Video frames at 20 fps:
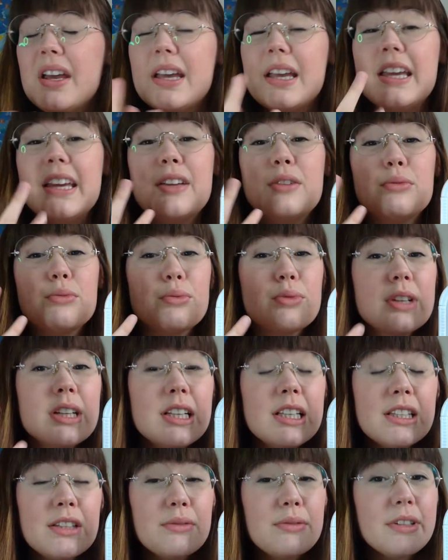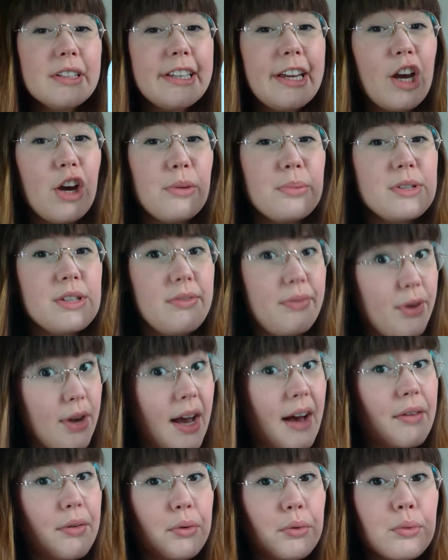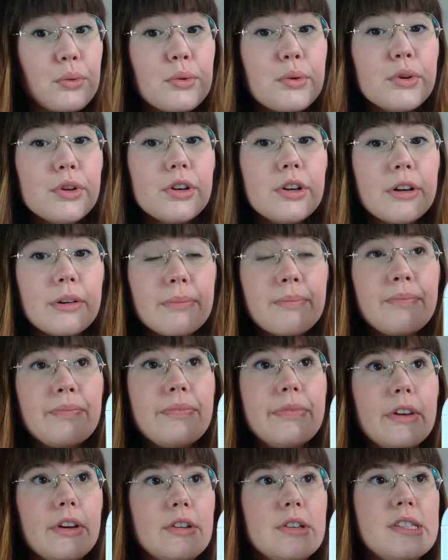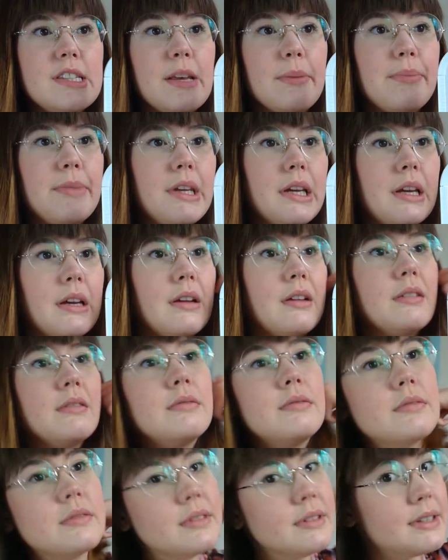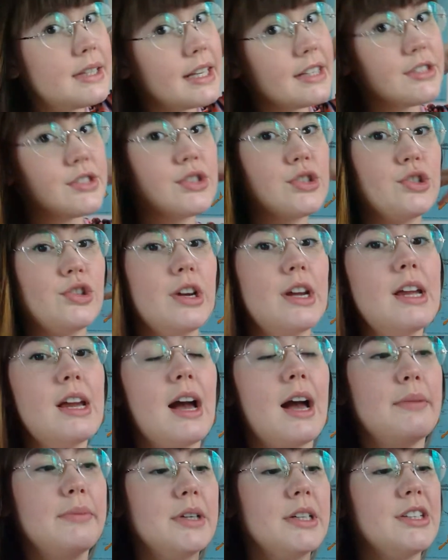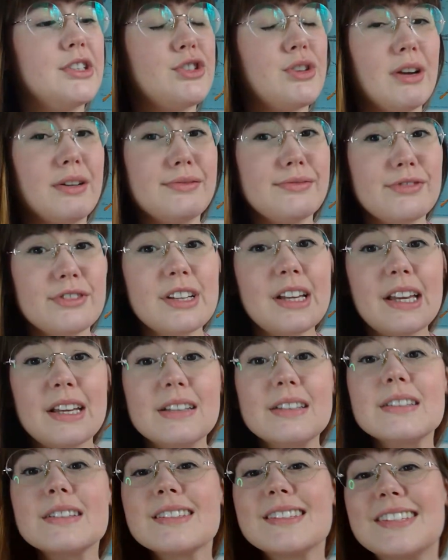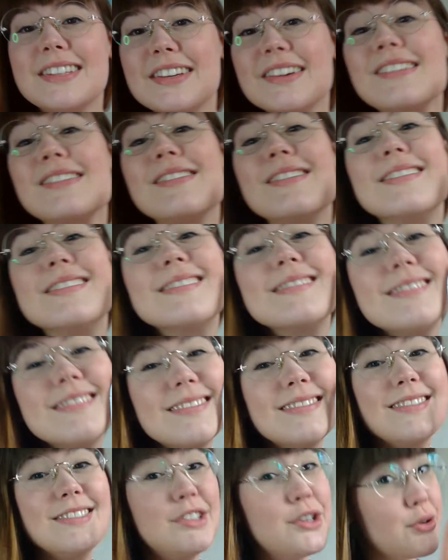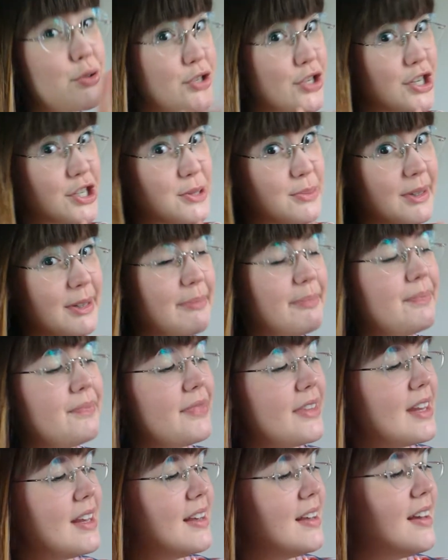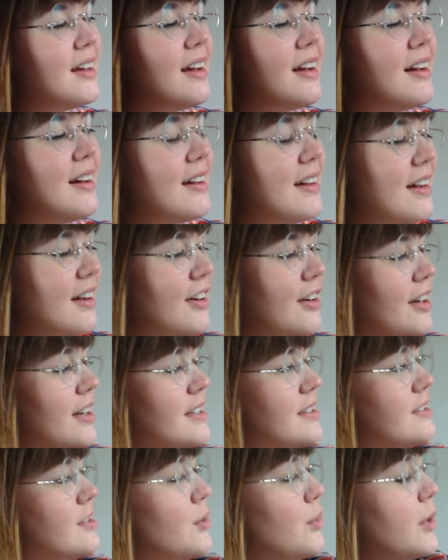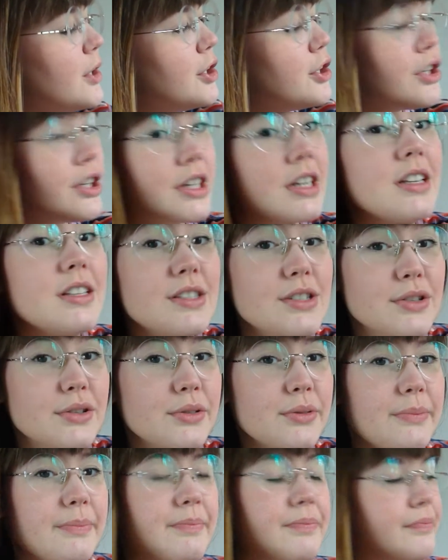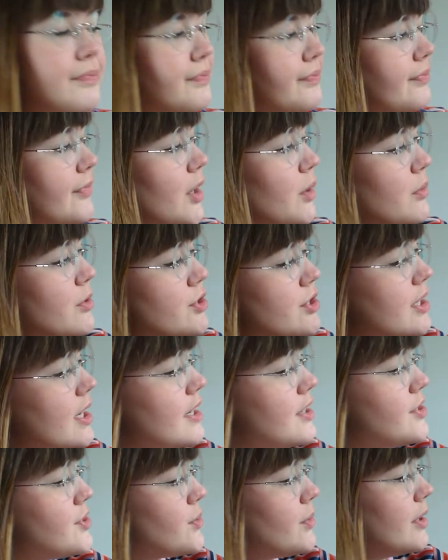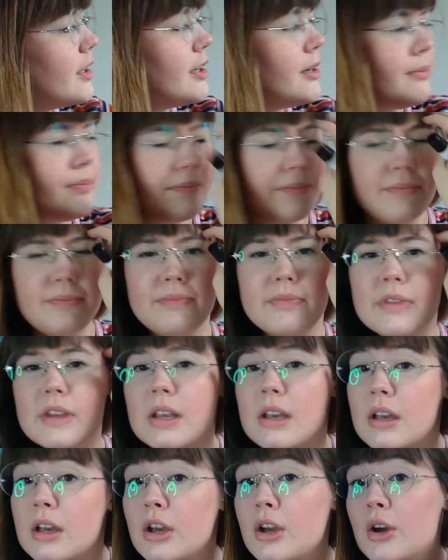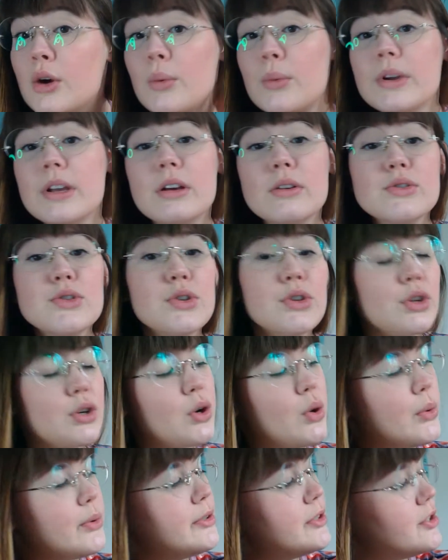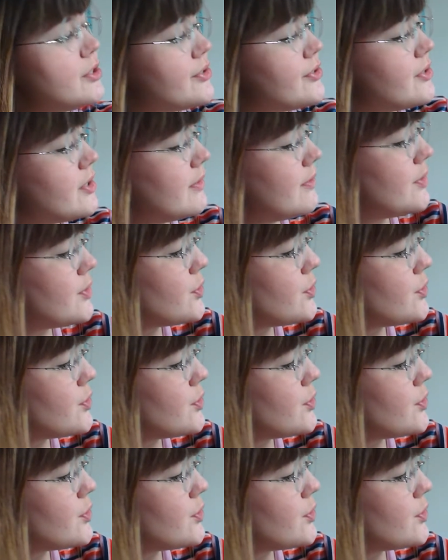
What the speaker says: it really, really helps if you have a ruler or something that's straight. I'm gonna try to freehand it, so don't judge me. All right, so what you're gonna do, once you got your square, we go to the corners of the